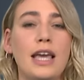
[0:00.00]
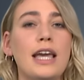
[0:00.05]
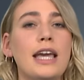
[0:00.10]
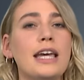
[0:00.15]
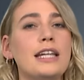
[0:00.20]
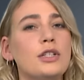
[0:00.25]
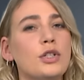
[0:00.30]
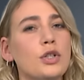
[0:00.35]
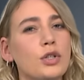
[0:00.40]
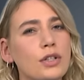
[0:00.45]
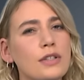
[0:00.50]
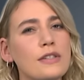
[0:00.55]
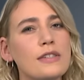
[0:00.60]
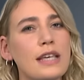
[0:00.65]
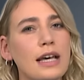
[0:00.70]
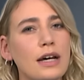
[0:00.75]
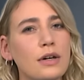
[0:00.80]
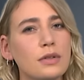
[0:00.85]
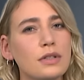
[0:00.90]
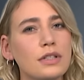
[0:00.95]
It turns
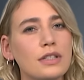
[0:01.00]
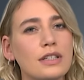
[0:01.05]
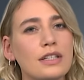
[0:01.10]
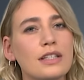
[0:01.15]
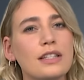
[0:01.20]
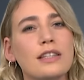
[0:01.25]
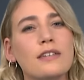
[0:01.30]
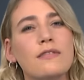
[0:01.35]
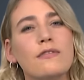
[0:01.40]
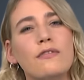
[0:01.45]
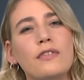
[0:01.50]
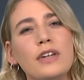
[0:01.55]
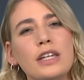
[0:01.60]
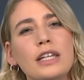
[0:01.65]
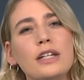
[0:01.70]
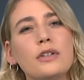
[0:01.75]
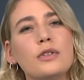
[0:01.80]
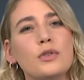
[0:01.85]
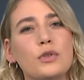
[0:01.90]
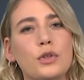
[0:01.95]
out the
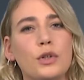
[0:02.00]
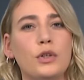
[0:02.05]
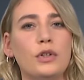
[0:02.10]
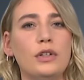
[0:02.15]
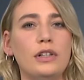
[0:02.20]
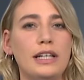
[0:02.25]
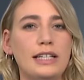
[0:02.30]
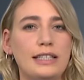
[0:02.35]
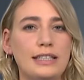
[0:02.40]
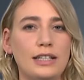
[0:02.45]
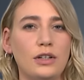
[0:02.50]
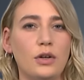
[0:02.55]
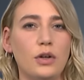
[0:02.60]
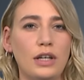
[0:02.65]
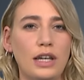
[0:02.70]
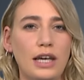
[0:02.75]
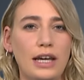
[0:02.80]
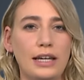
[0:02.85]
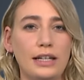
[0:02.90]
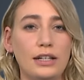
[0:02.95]
video circulating
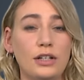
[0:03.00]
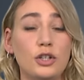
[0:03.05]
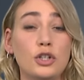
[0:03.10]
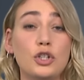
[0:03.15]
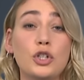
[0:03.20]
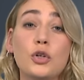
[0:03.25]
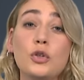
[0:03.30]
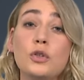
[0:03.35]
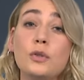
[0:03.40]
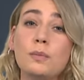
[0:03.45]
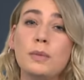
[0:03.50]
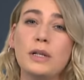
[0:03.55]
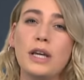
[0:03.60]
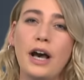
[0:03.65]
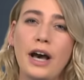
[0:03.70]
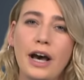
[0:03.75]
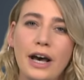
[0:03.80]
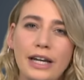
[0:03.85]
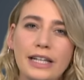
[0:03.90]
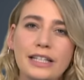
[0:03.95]
online shows
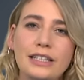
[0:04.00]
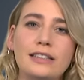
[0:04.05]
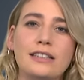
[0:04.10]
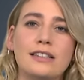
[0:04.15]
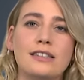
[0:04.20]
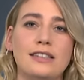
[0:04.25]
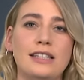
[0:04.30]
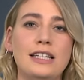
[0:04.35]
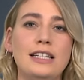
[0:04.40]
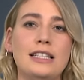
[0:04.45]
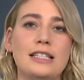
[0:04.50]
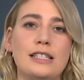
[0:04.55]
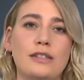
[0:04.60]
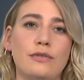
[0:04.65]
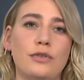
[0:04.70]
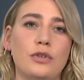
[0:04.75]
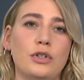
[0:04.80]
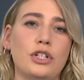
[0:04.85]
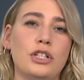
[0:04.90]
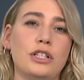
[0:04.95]
behind the scenes
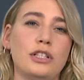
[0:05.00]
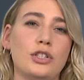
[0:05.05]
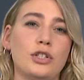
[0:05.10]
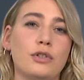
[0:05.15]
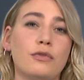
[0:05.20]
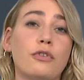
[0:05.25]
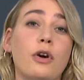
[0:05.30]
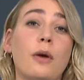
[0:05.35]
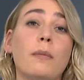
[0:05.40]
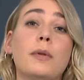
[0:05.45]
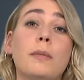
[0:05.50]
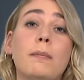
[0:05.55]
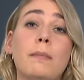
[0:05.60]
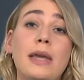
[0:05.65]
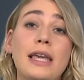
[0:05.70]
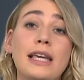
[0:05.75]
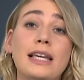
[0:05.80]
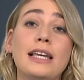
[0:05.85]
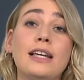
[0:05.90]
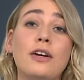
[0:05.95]
footage from the
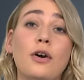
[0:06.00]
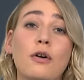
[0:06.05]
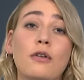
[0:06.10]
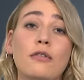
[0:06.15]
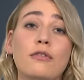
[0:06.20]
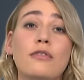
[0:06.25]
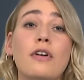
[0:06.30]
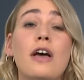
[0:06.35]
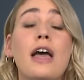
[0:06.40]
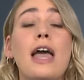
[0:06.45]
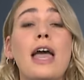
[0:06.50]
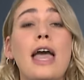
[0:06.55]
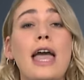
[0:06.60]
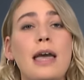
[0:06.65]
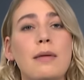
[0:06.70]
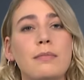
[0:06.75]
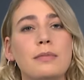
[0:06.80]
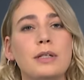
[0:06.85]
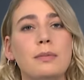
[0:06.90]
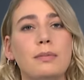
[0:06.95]
making of
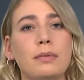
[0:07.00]
Empty